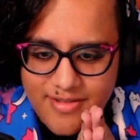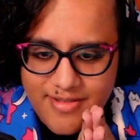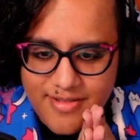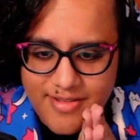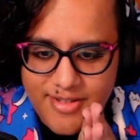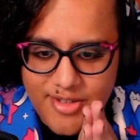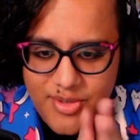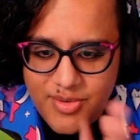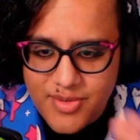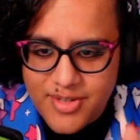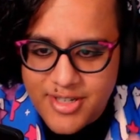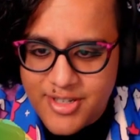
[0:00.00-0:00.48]

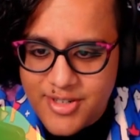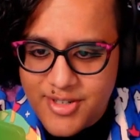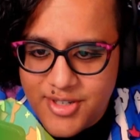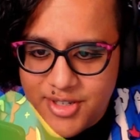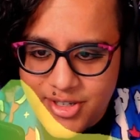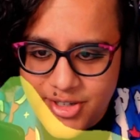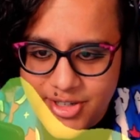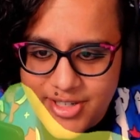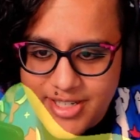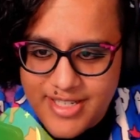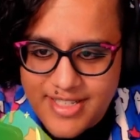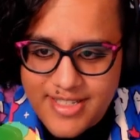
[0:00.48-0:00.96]
You can do
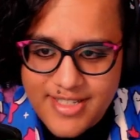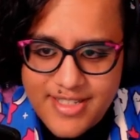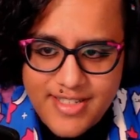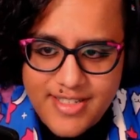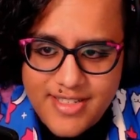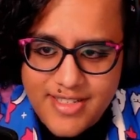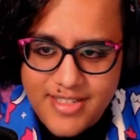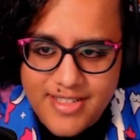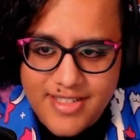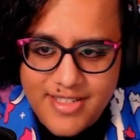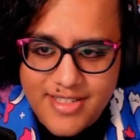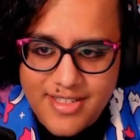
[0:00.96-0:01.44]
it.
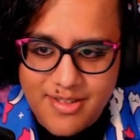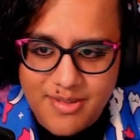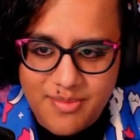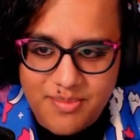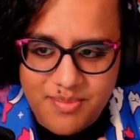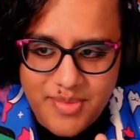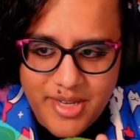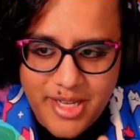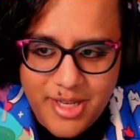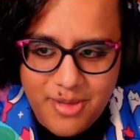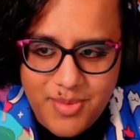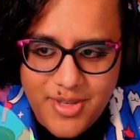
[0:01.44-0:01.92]

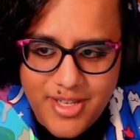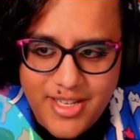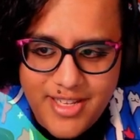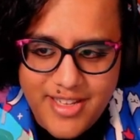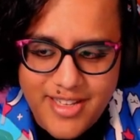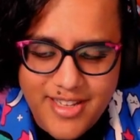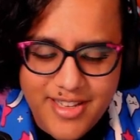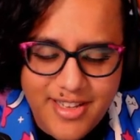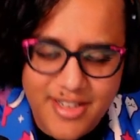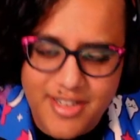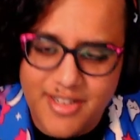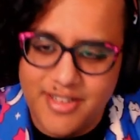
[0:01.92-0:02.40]

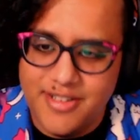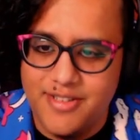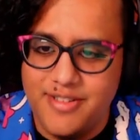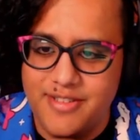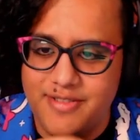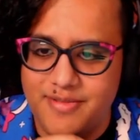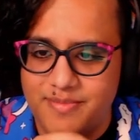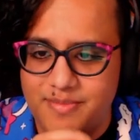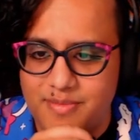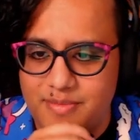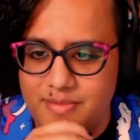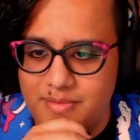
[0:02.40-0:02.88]
Maybe.
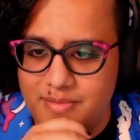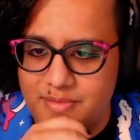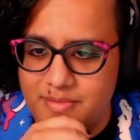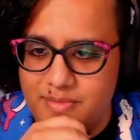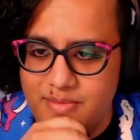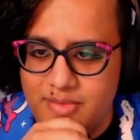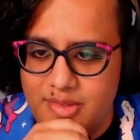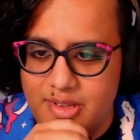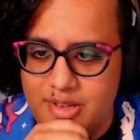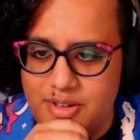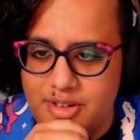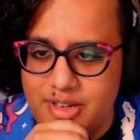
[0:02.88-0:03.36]

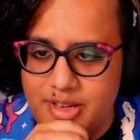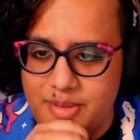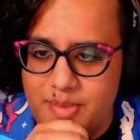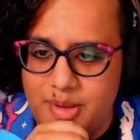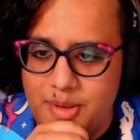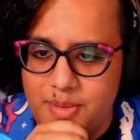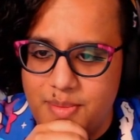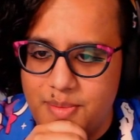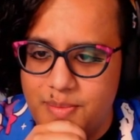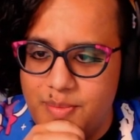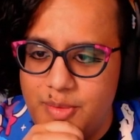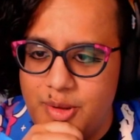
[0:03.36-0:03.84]
Okay,
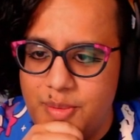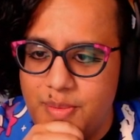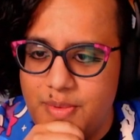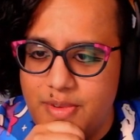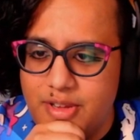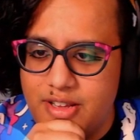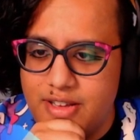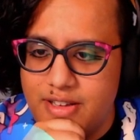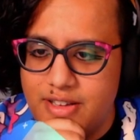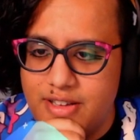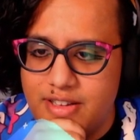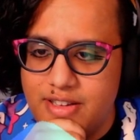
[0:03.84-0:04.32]

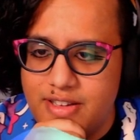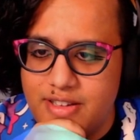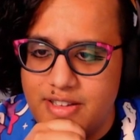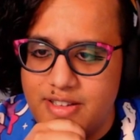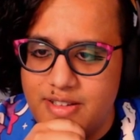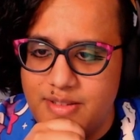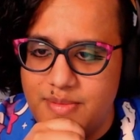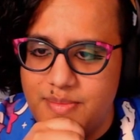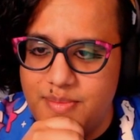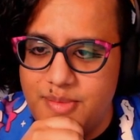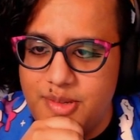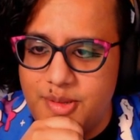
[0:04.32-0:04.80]

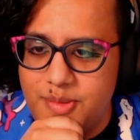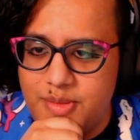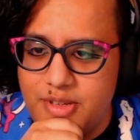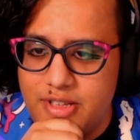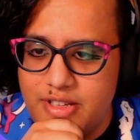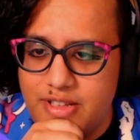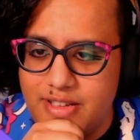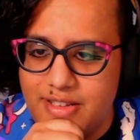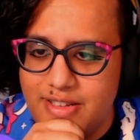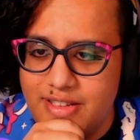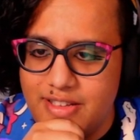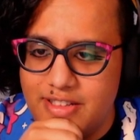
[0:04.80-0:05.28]

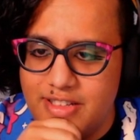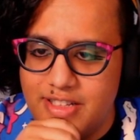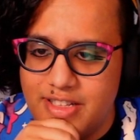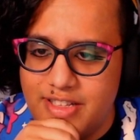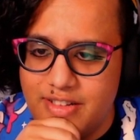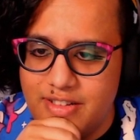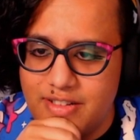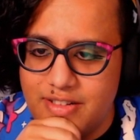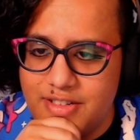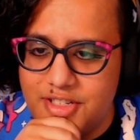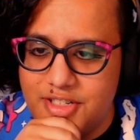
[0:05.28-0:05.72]
maybe like